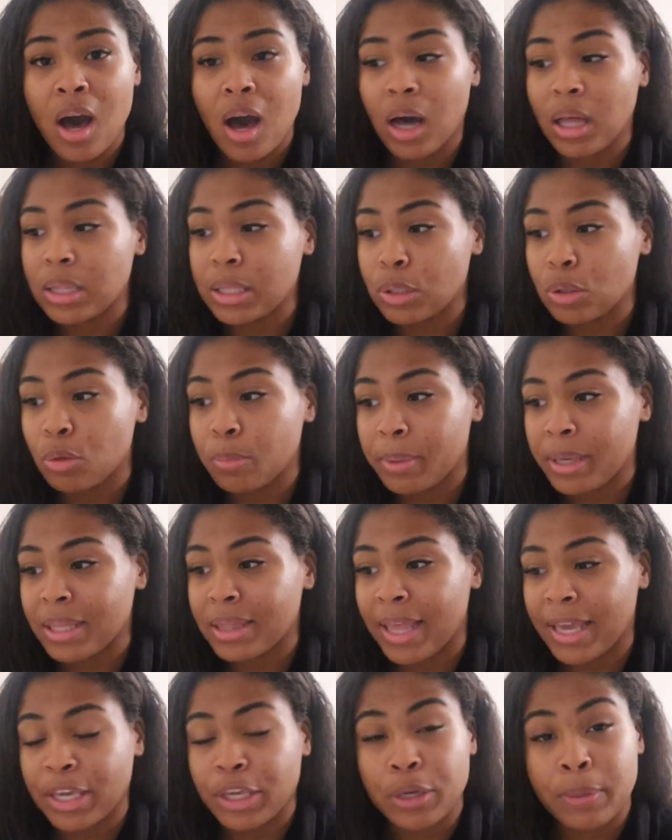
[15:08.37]
a little bit
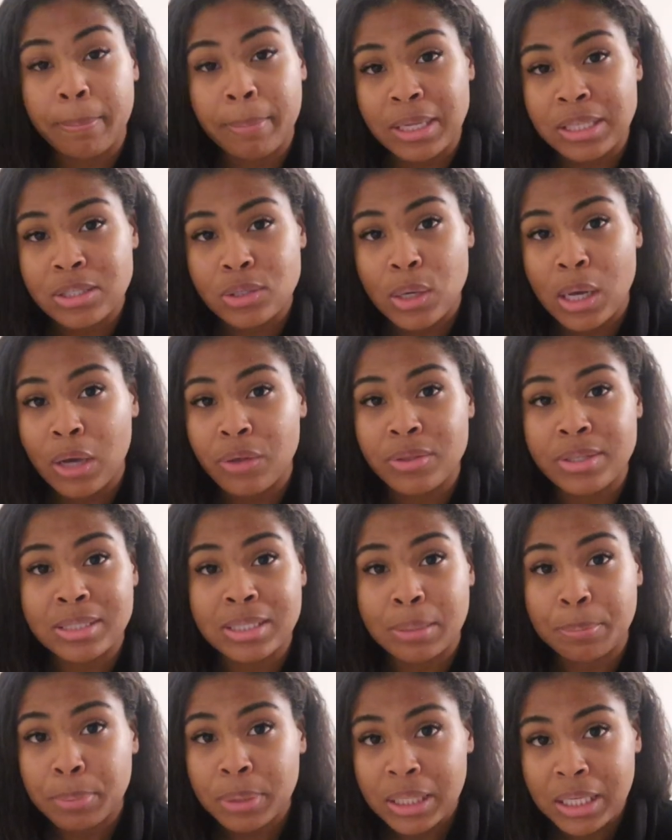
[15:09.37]
like your mental health is
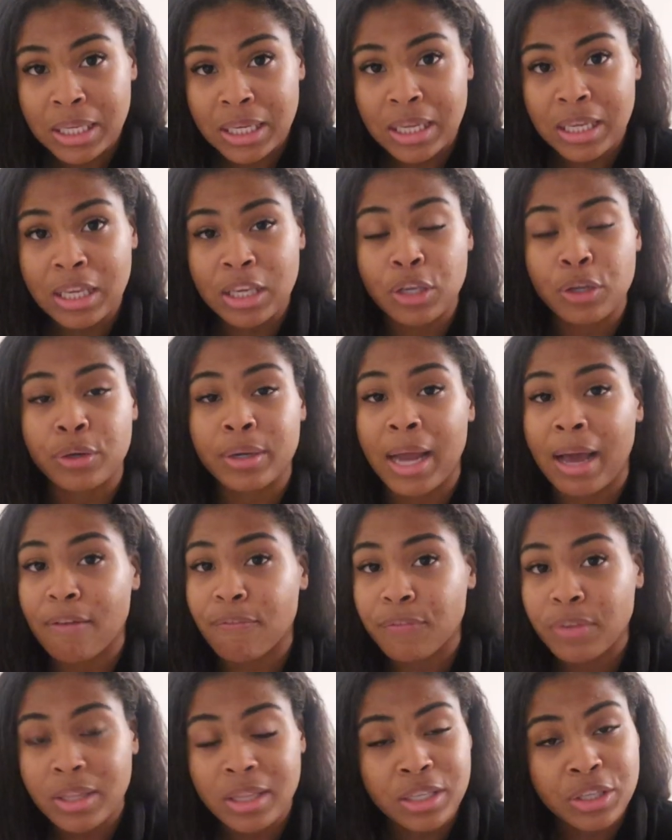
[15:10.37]
depleting, you're
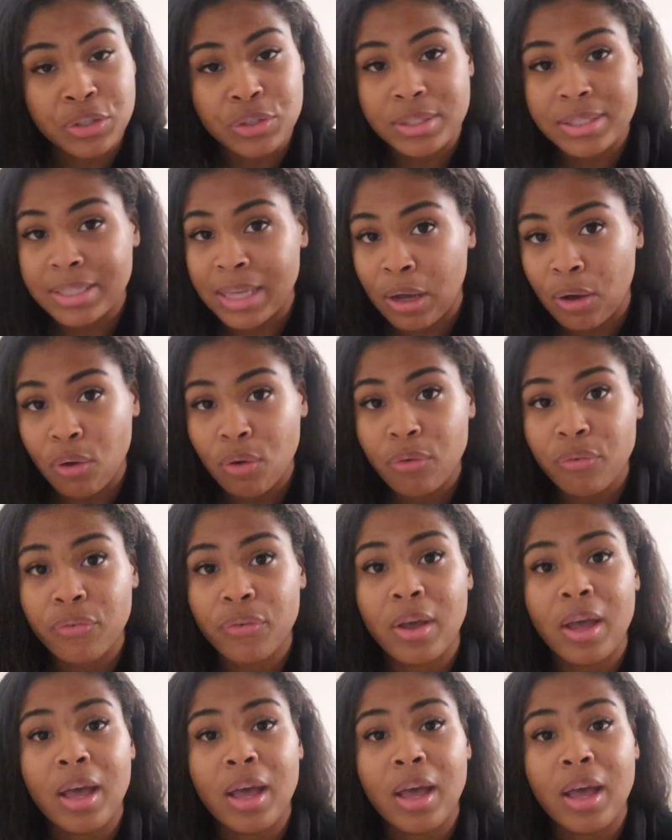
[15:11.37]
not feeling yourself.